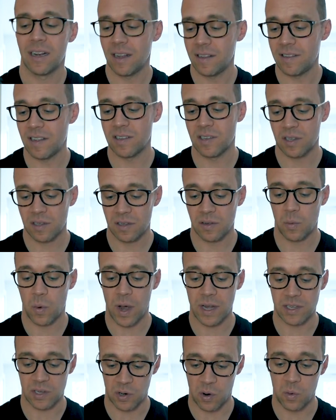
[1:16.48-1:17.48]
This is
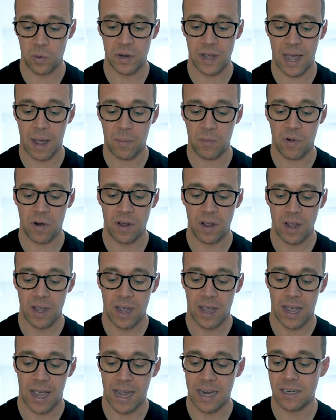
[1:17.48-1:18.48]
quite an old camera
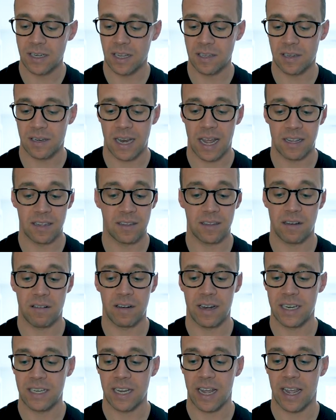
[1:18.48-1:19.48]
and doesn't
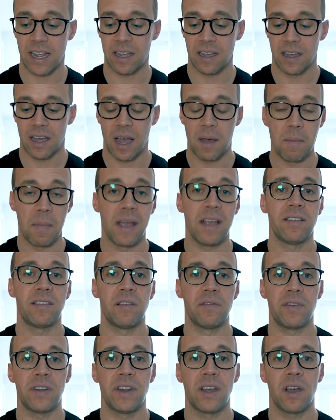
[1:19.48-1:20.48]
necessarily take
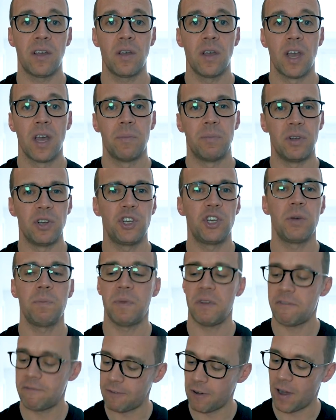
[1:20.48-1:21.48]
amazing video, but it
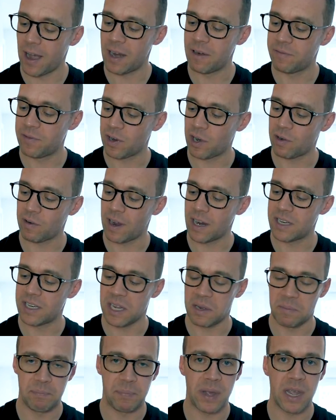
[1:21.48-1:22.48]
should be fine for creating